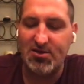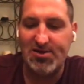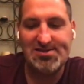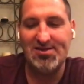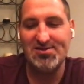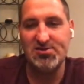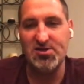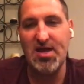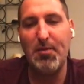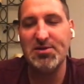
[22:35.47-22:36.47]
I know I said this is your
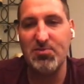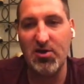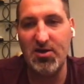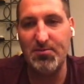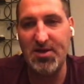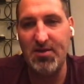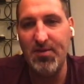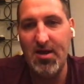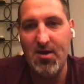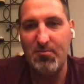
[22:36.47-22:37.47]
Annapolis market update,
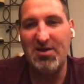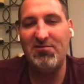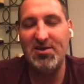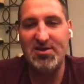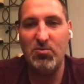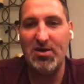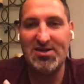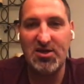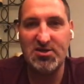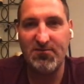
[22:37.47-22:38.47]
but I really did
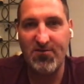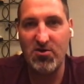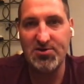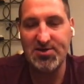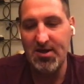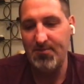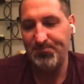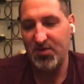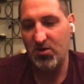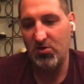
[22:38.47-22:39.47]
want to touch first
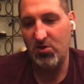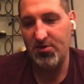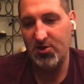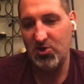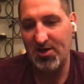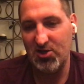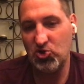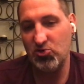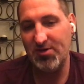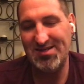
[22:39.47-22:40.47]
on all the kind of
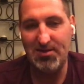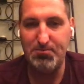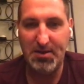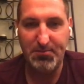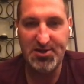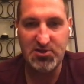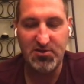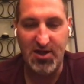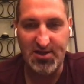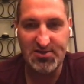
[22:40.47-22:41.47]
crazy big picture
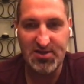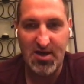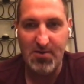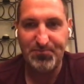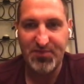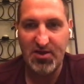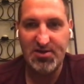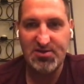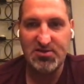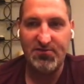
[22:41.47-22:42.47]
things,
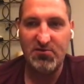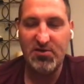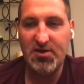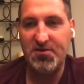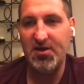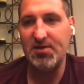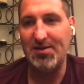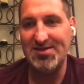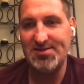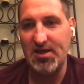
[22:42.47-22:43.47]
is because if you're really thinking
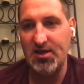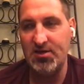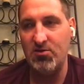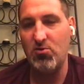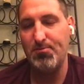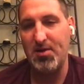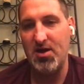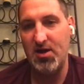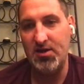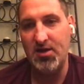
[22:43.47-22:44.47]
about selling or
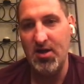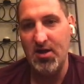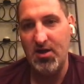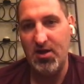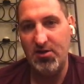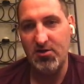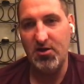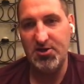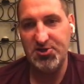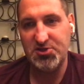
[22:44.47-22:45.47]
buying and you're
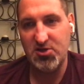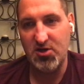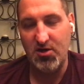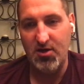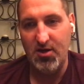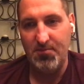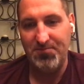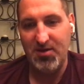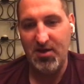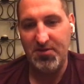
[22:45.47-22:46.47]
unsure,
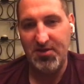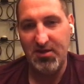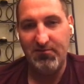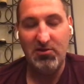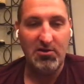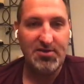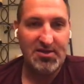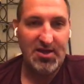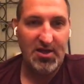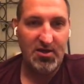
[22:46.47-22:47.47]
I think if you look at the
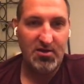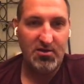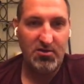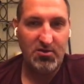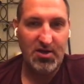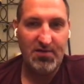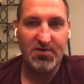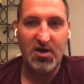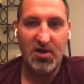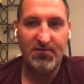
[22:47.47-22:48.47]
data, you can have
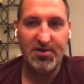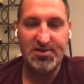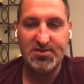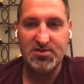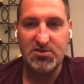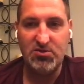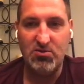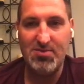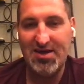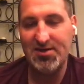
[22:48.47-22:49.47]
confidence
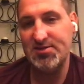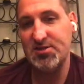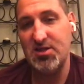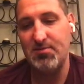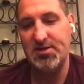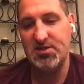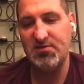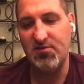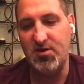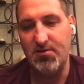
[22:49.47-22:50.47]
to make a decision that makes
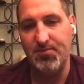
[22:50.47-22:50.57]
sense for you.